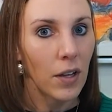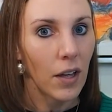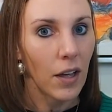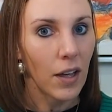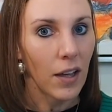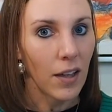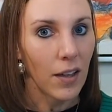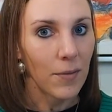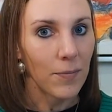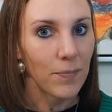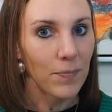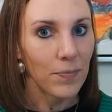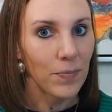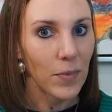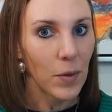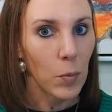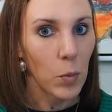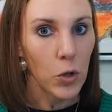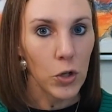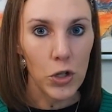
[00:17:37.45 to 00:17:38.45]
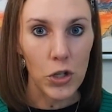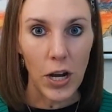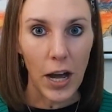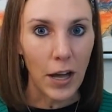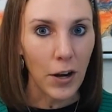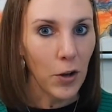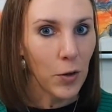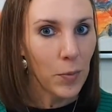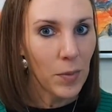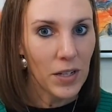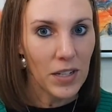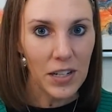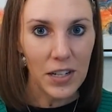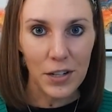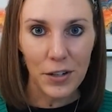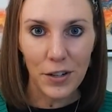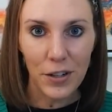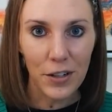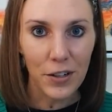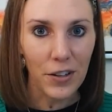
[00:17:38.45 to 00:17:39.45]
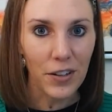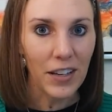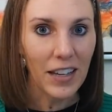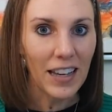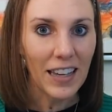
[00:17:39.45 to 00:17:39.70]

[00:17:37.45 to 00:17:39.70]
uh, more shadow material